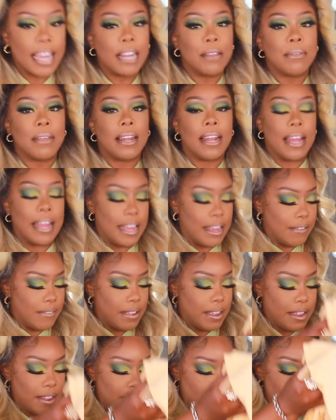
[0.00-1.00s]
item that I
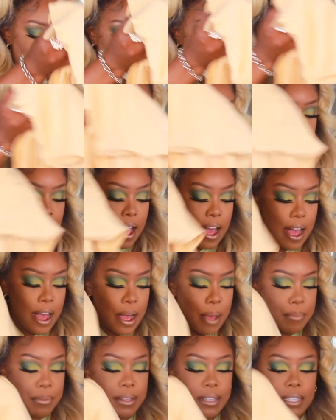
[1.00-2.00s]
have here,
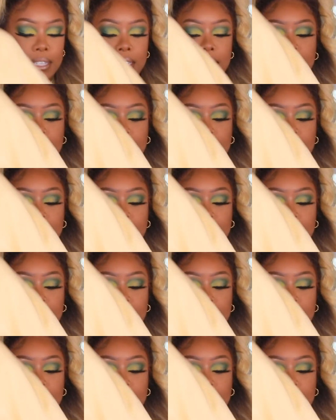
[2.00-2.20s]
um, this